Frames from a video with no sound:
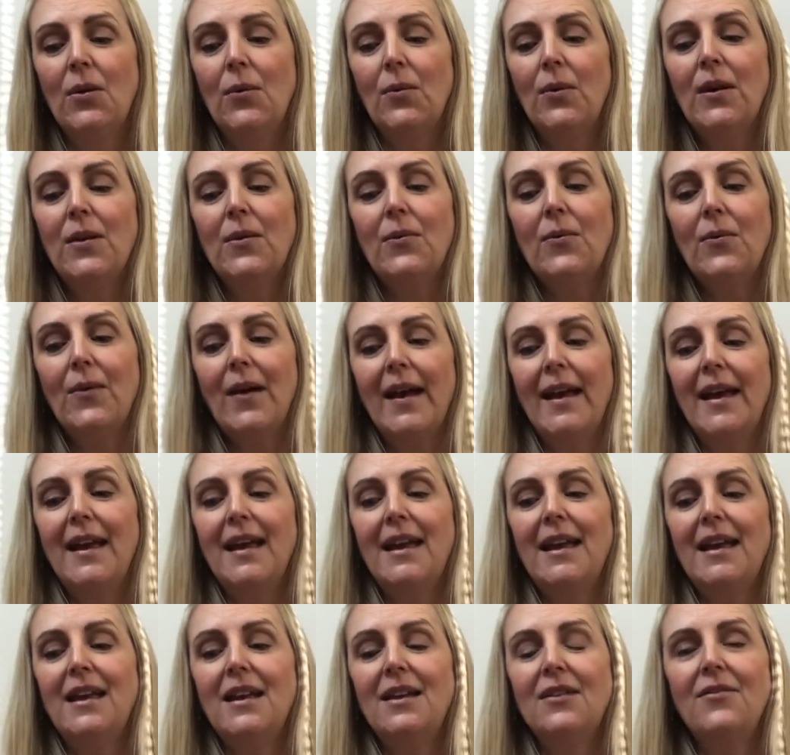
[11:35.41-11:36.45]
We
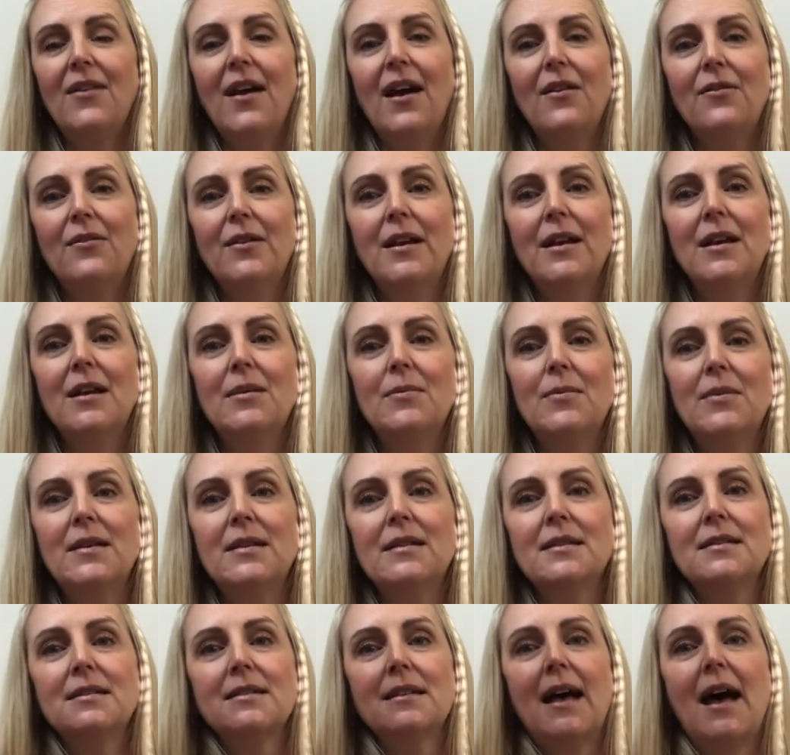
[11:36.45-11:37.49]
wave our
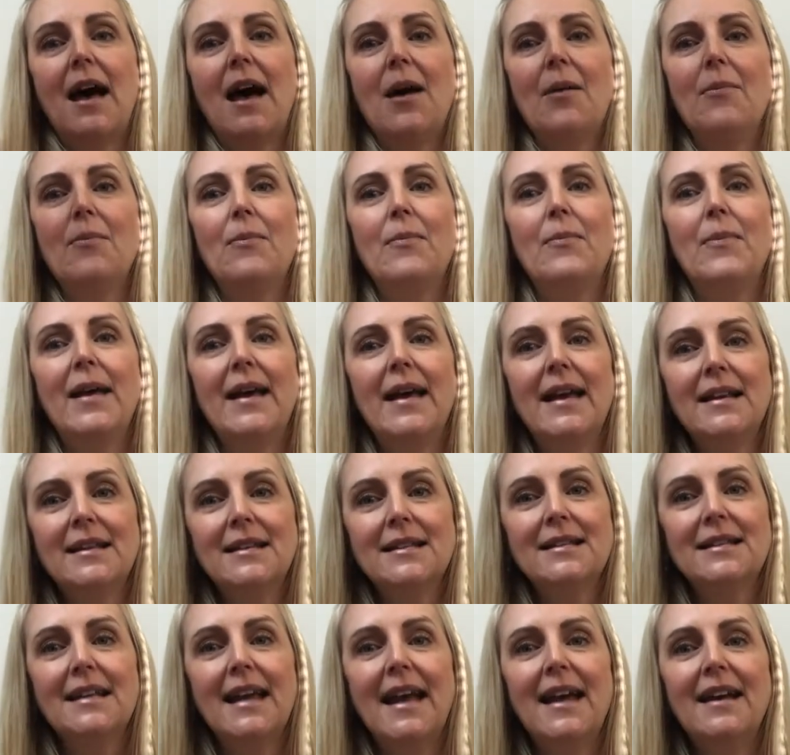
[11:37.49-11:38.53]
ribbons up
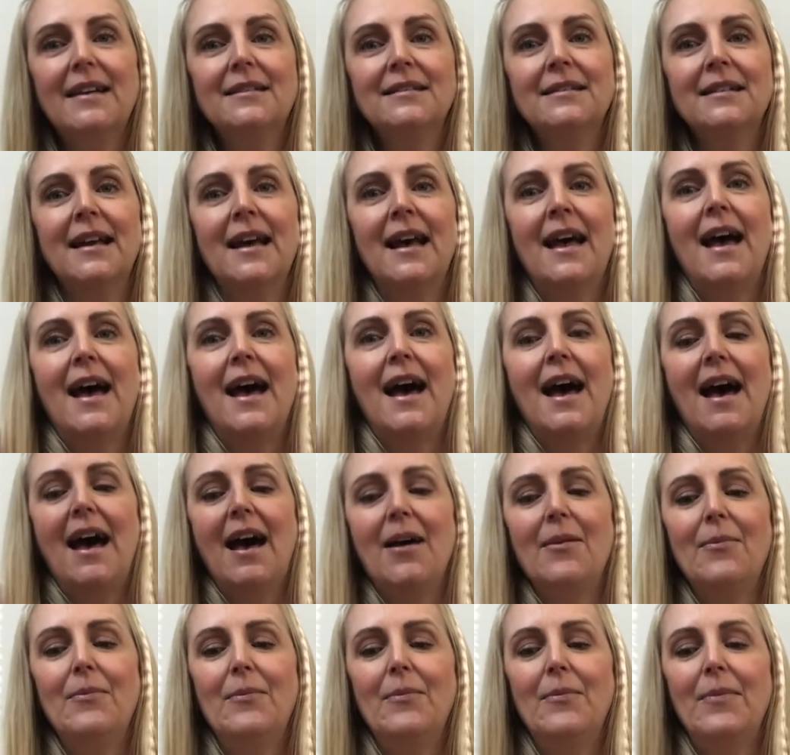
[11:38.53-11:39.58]
and down,
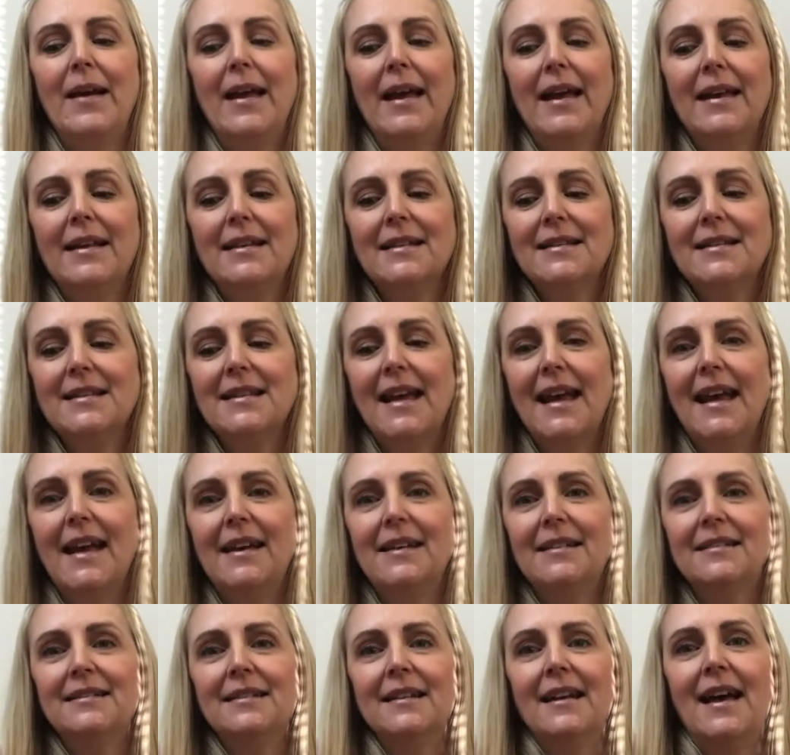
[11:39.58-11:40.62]
up and
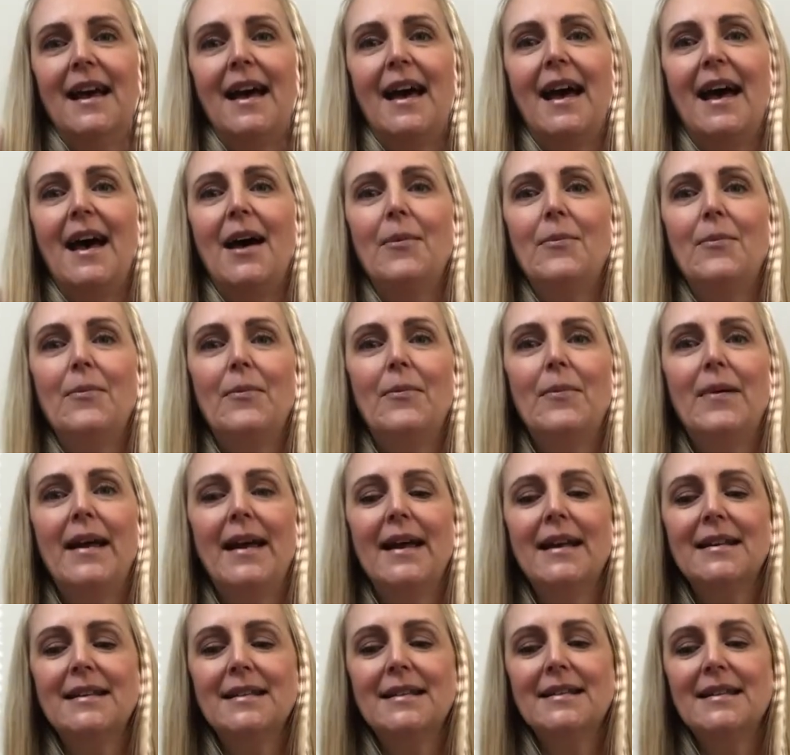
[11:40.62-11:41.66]
down, up
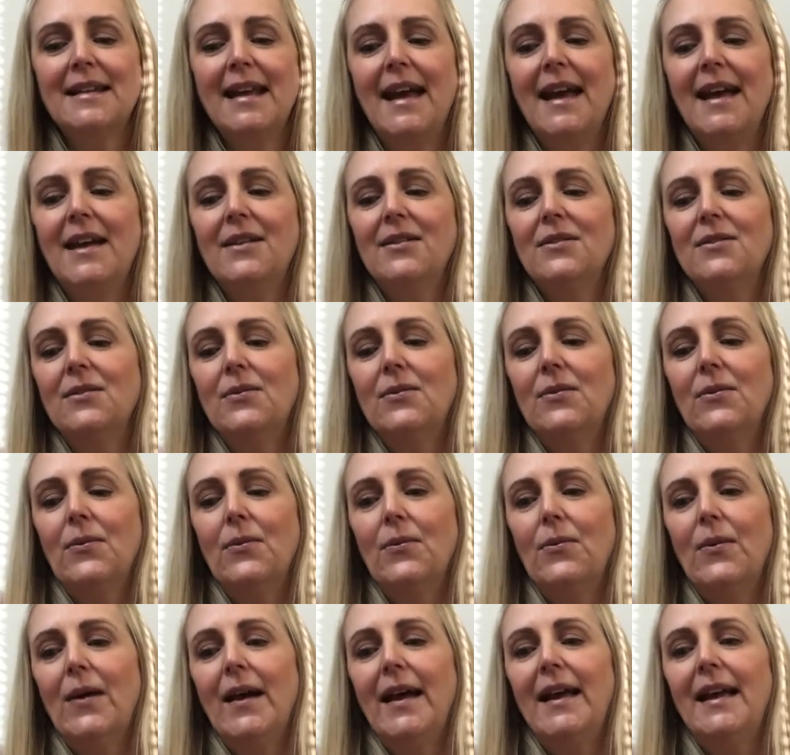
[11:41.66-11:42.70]
and down.
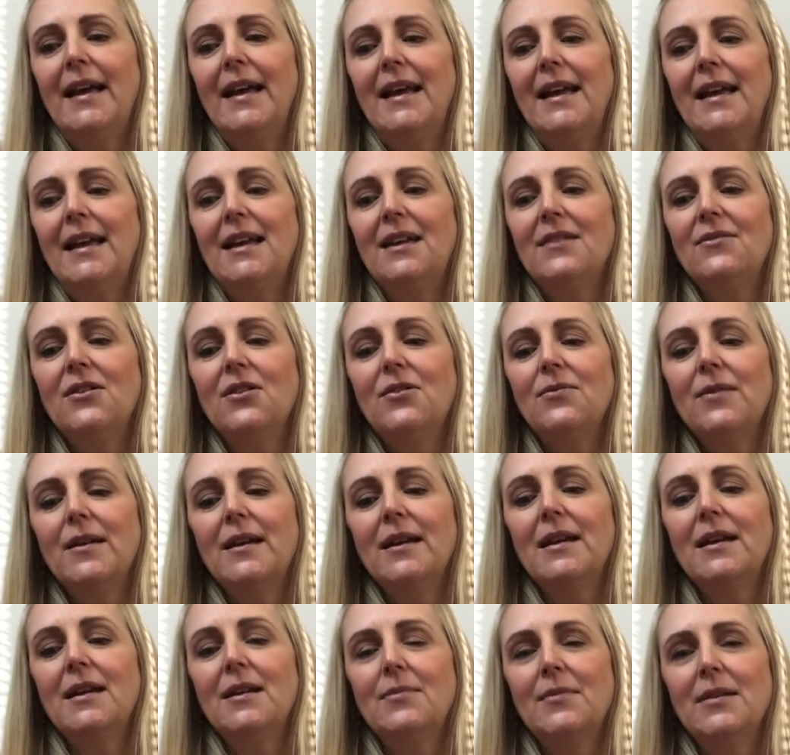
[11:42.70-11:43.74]
Wave your
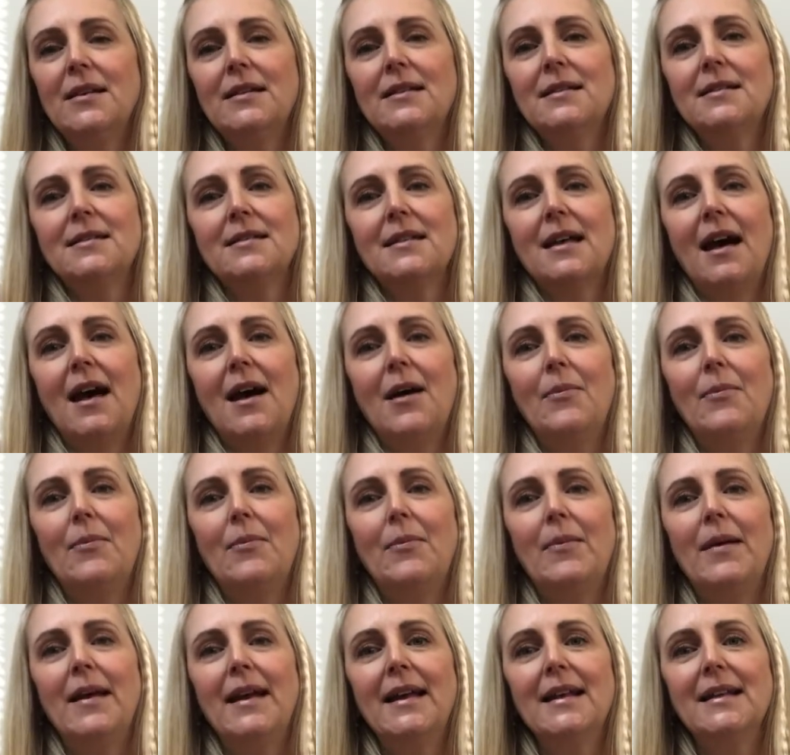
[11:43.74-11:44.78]
ribbons up
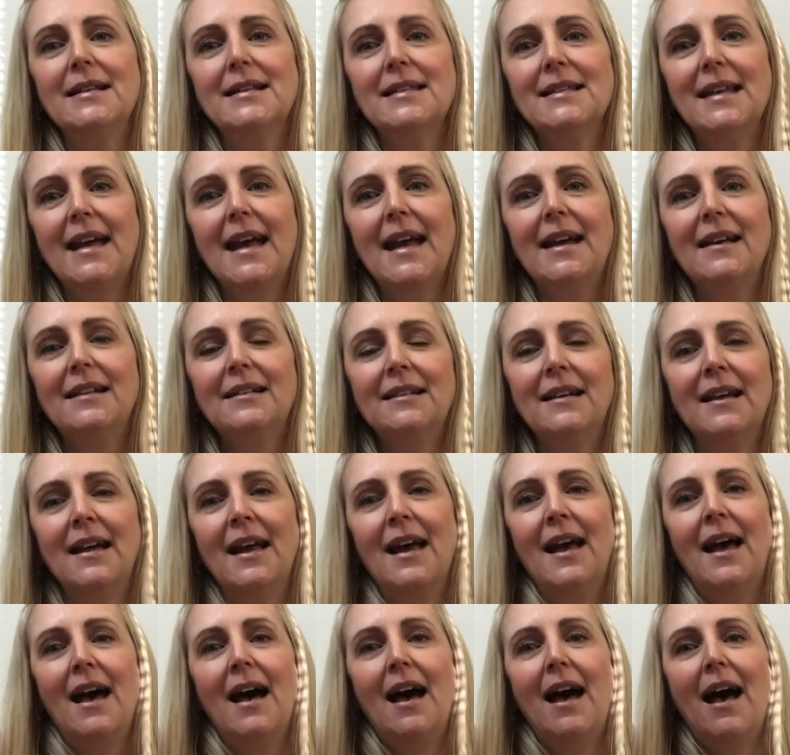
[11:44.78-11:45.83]
and down,
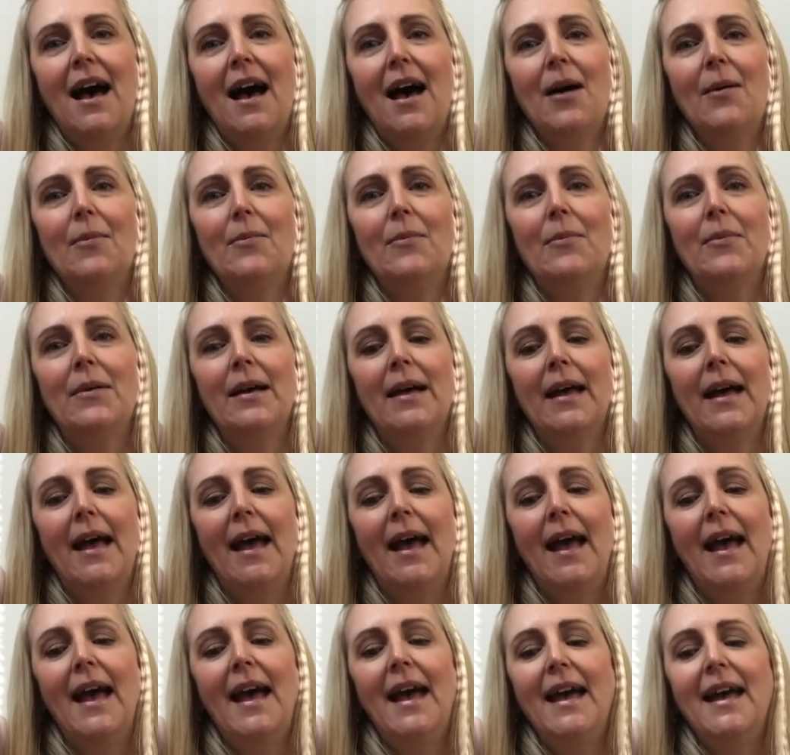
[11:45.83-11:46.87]
up
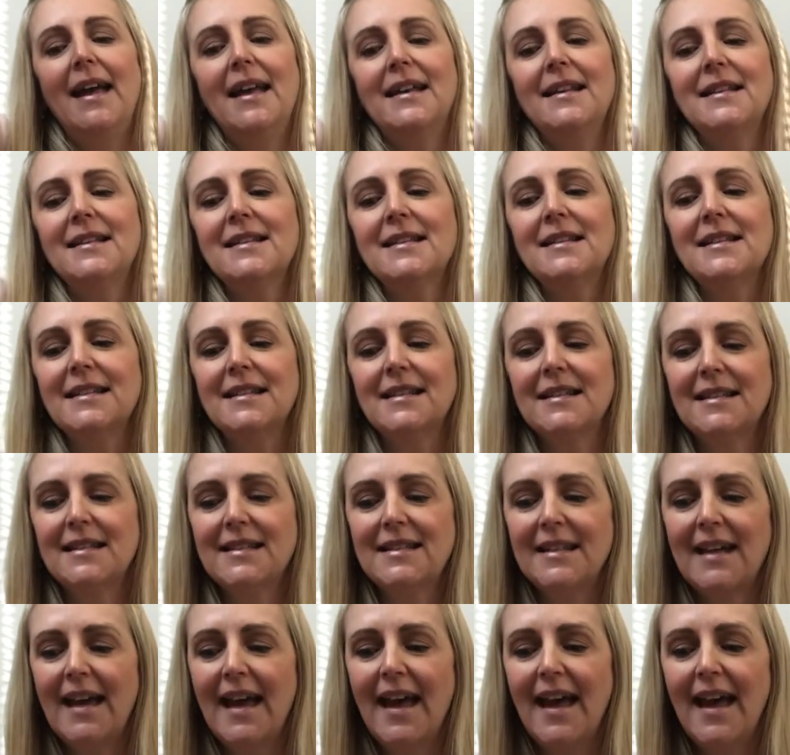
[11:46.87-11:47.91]
and
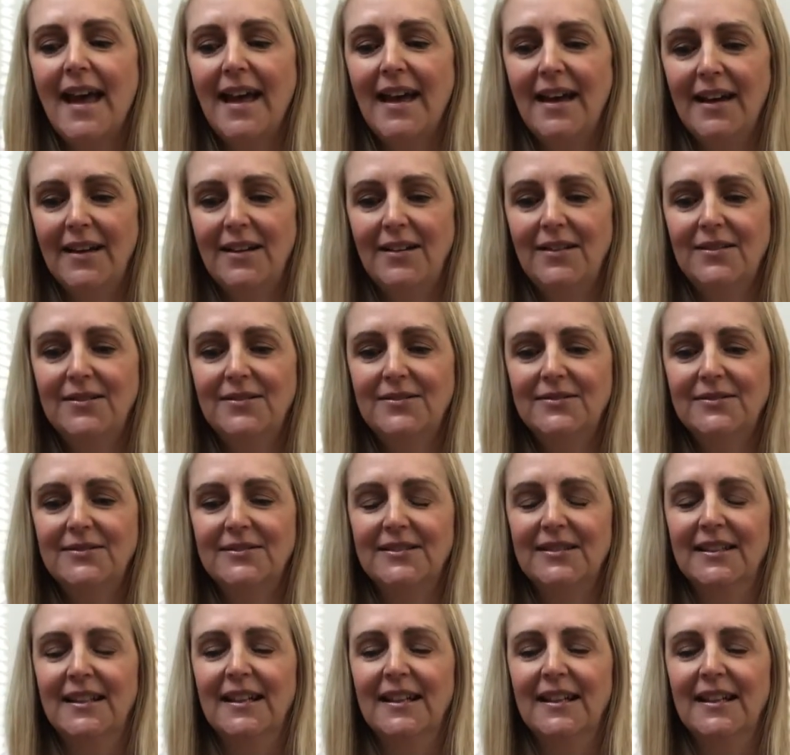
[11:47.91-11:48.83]
down.